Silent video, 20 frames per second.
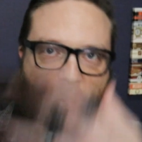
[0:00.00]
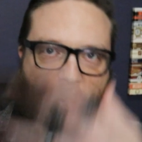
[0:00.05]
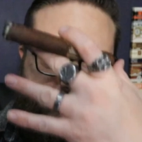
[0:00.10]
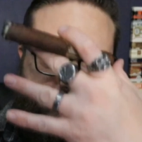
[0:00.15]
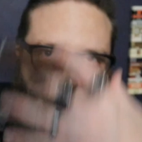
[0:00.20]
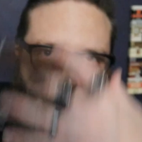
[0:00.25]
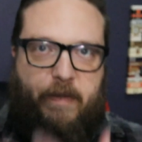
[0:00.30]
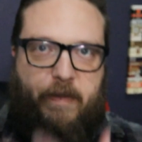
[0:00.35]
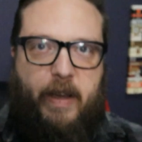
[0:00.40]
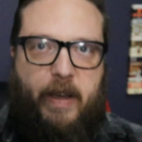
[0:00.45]

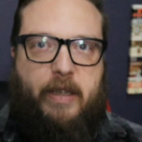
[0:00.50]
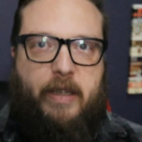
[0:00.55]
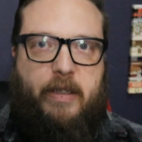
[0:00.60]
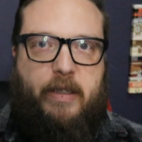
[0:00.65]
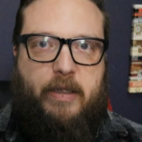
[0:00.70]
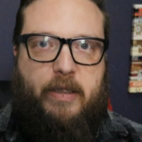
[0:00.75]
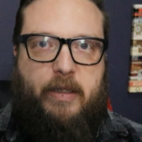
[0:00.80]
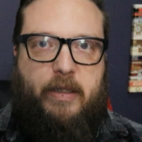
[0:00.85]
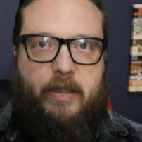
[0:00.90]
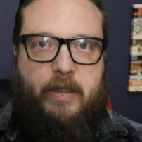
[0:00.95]
The
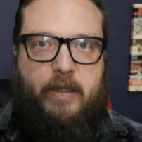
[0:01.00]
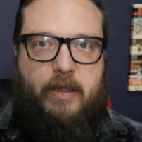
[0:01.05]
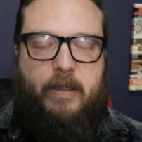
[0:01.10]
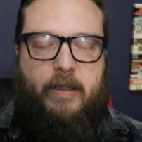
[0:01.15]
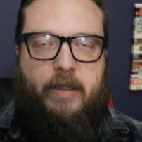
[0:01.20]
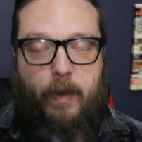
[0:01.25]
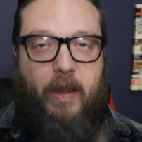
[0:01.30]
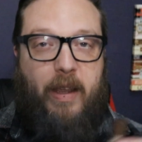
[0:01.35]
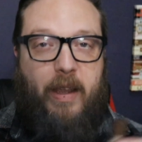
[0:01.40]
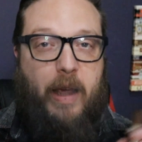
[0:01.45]
face.
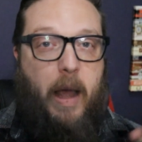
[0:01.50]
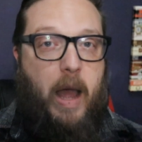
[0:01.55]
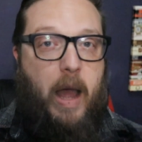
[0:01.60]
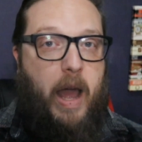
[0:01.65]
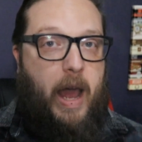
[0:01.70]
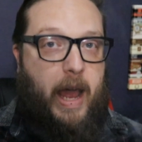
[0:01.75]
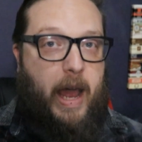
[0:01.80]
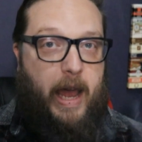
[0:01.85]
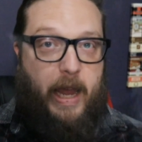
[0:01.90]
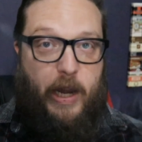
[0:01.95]

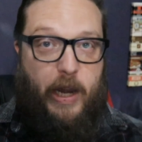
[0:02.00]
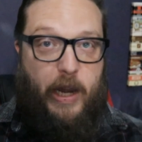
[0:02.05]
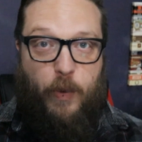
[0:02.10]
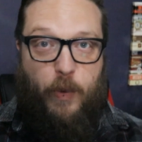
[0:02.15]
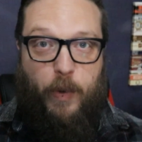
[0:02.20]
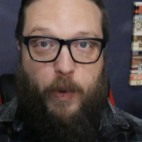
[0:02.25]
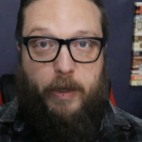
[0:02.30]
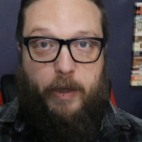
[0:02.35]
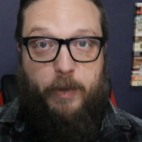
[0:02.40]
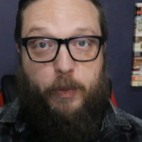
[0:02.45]

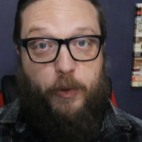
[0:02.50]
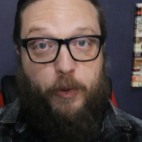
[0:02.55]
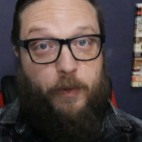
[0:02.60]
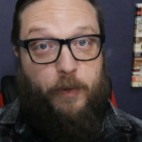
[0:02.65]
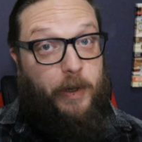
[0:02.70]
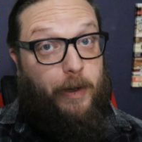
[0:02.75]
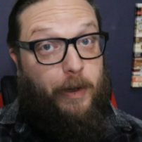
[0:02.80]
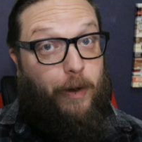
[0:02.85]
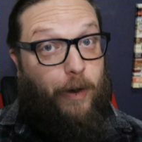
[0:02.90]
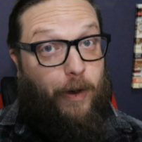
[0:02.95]
Anyways,
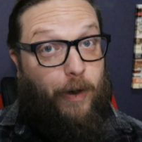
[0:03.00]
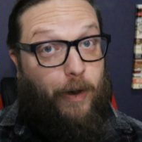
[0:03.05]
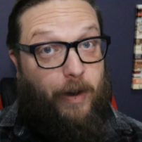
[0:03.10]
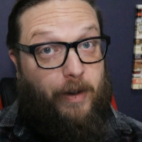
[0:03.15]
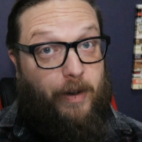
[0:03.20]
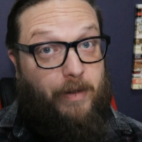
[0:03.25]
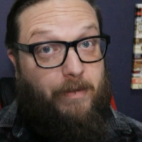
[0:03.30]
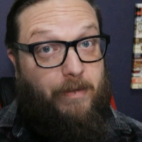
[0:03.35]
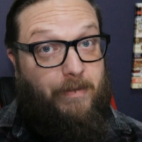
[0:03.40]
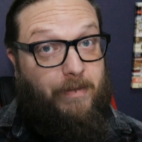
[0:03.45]
moving
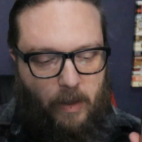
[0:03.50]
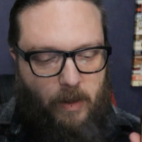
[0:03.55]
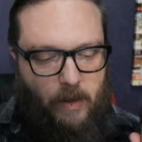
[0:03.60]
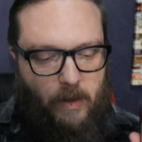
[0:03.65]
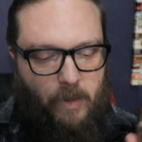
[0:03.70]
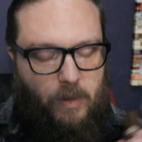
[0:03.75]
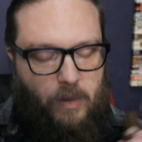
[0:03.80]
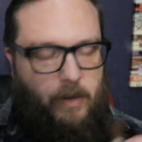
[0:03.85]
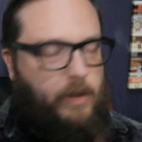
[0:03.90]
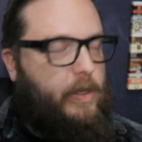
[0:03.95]
on.
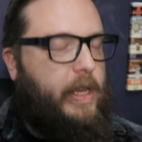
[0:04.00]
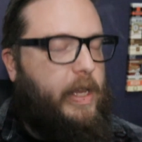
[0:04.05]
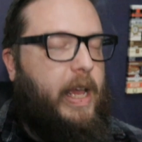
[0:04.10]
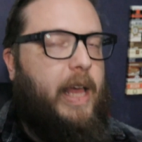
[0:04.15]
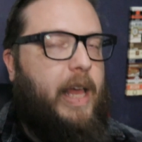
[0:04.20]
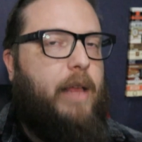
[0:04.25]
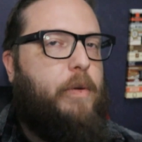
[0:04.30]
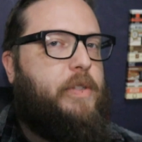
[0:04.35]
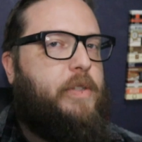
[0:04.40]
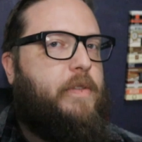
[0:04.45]
So
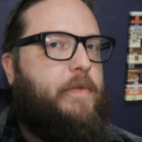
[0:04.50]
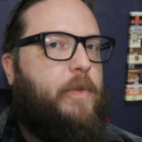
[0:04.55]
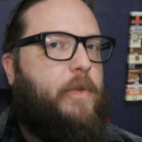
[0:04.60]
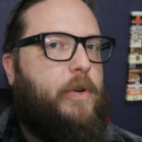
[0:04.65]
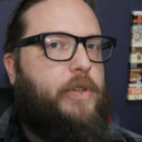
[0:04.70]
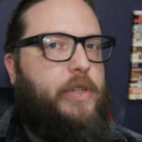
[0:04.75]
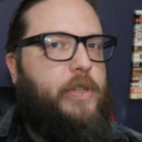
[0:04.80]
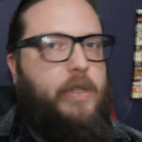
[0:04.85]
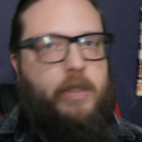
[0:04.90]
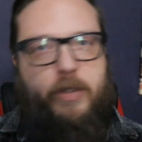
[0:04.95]
yeah, that was
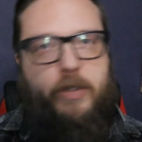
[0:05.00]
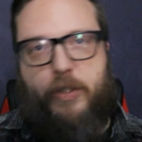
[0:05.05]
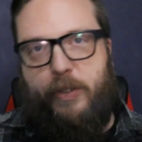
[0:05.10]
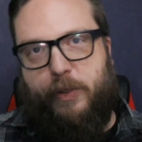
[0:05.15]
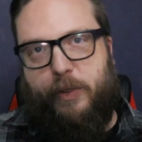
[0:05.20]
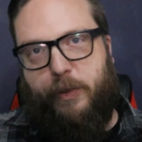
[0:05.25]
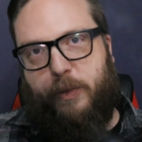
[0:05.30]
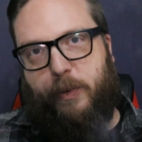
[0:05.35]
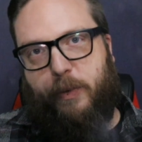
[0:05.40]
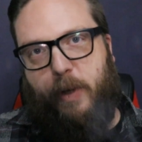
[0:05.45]
unfortunate
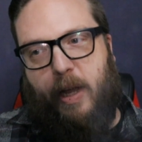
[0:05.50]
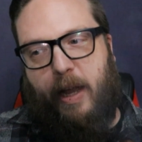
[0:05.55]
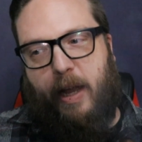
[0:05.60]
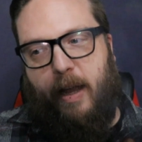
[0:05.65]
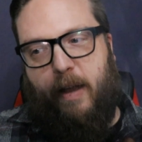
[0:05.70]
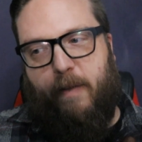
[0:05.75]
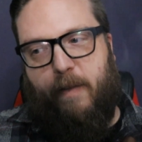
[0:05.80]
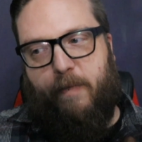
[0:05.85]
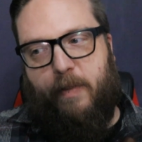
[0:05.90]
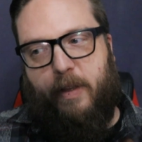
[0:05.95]
to
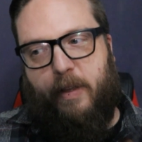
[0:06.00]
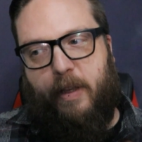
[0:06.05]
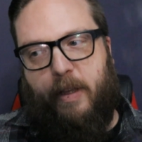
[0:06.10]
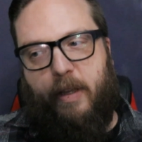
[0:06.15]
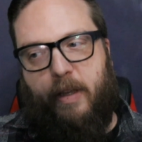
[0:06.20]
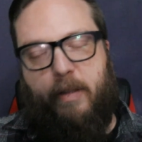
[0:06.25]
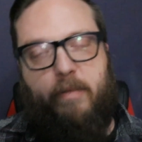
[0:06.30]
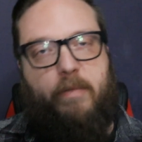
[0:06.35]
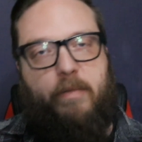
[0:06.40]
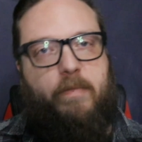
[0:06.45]
have
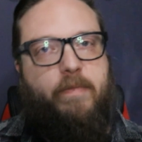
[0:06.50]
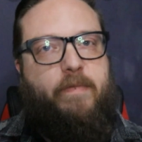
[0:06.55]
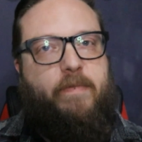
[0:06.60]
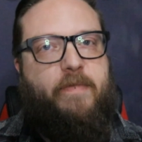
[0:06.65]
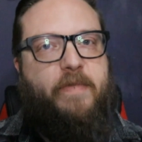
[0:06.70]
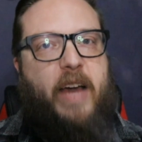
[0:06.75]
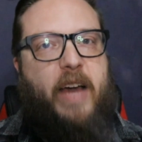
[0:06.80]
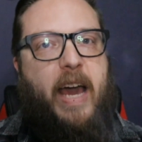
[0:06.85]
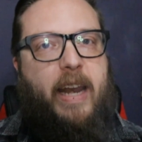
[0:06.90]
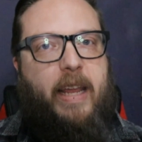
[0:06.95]
the
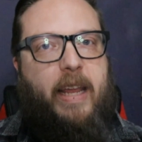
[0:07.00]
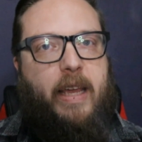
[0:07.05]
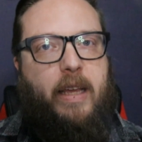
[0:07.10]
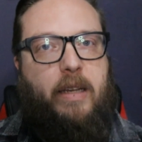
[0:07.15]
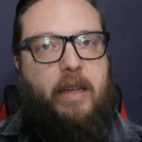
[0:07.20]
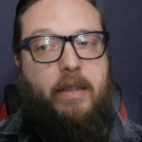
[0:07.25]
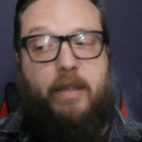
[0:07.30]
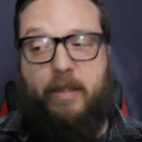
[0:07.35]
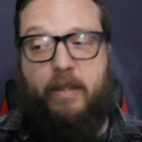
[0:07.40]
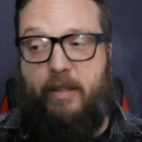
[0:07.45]
fat
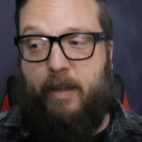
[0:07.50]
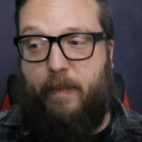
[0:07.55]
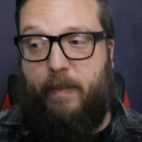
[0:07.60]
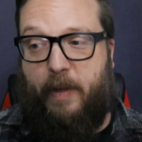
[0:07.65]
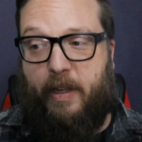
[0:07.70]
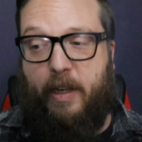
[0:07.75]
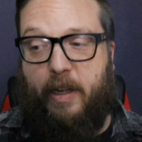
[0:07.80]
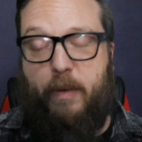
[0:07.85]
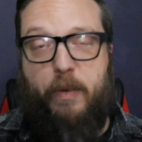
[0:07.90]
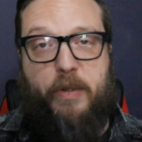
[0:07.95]
hen, because I
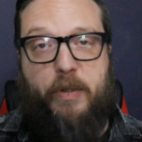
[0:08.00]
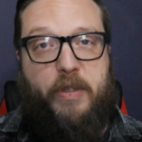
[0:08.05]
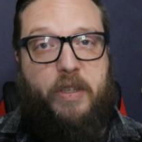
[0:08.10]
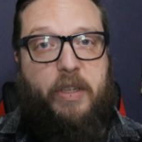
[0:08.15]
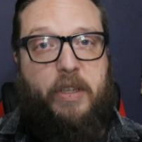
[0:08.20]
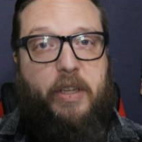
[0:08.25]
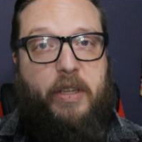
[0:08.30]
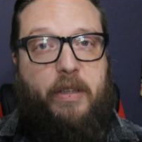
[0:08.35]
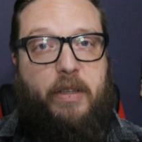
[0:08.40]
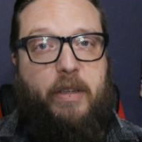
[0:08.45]
mean, it was
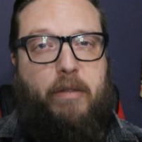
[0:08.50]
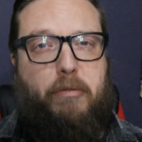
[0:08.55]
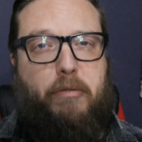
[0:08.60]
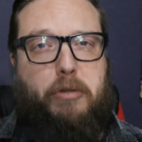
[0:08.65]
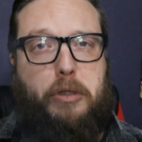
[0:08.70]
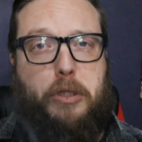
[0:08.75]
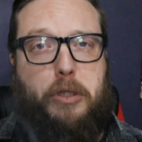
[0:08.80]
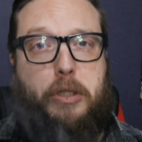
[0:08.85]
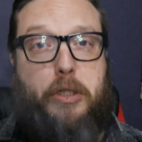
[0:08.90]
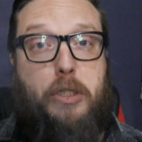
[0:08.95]

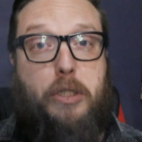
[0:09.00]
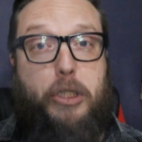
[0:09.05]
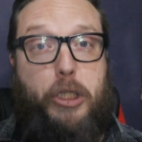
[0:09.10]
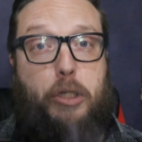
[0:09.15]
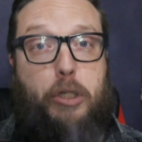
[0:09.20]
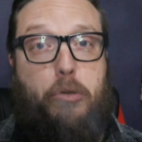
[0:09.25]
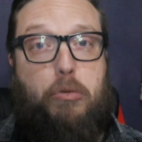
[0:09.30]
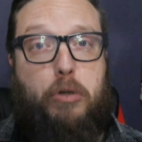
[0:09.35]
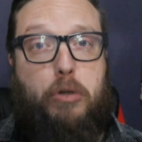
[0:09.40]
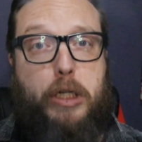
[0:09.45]
just a
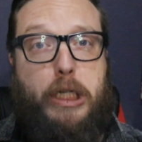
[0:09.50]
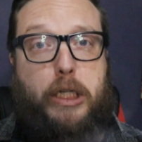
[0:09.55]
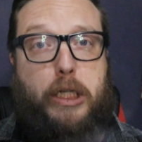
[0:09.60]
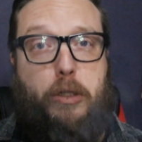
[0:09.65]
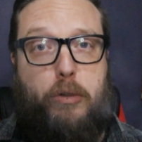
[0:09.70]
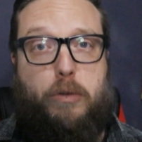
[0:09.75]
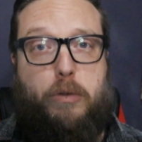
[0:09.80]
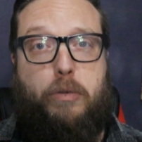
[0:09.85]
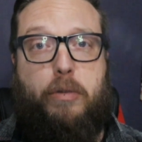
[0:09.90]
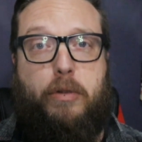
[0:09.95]
cute
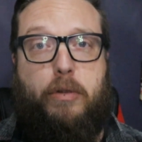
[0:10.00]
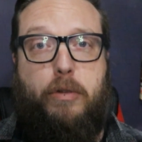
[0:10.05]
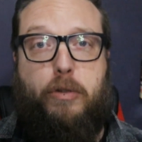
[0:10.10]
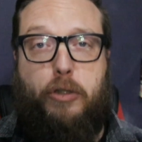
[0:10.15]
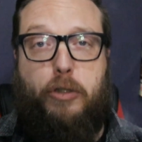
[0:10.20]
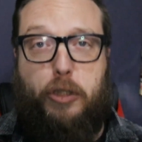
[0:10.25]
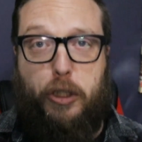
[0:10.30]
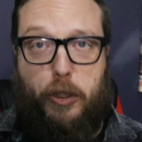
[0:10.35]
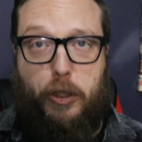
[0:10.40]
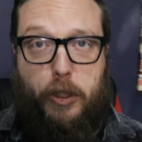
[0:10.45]
little
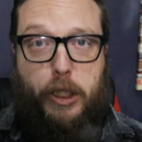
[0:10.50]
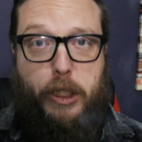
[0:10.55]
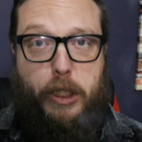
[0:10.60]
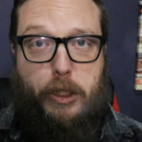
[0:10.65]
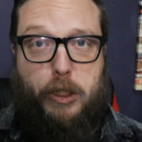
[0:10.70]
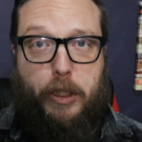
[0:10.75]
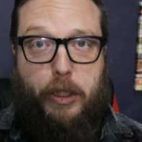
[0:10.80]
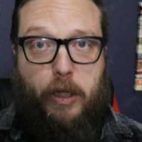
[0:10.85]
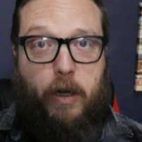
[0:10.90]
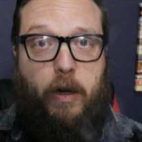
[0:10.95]
chunky
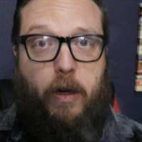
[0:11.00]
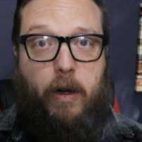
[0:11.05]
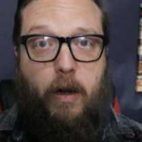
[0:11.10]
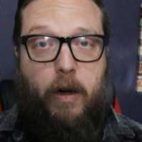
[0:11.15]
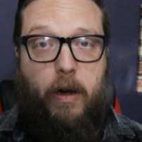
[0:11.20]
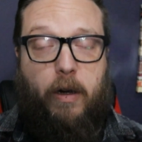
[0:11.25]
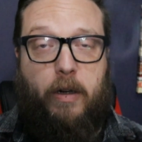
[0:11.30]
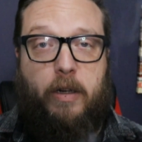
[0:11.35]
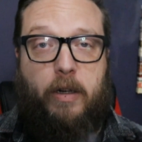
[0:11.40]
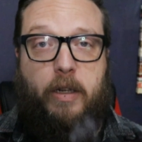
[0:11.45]
cigar,